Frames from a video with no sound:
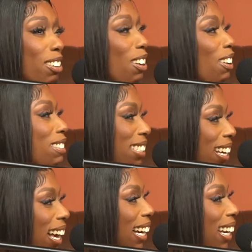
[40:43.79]
You know what I'm saying?
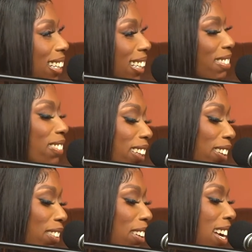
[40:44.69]
I got in the
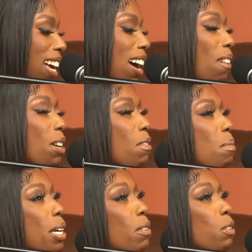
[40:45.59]
field or whatever.
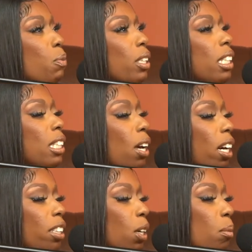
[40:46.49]
But it was really
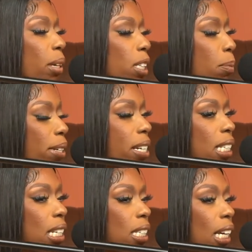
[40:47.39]
a dope experience
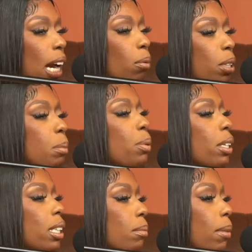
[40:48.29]
because like, I really
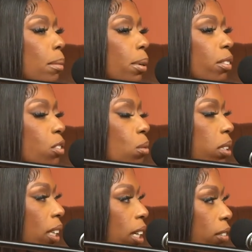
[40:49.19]
put my perfume
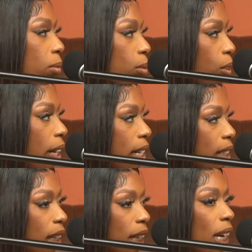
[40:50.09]
together from scratch.
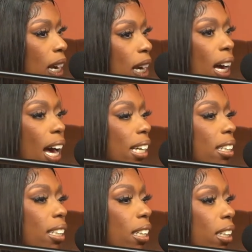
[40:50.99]
Like, I
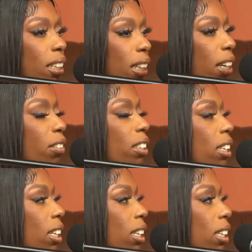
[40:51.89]
did everything.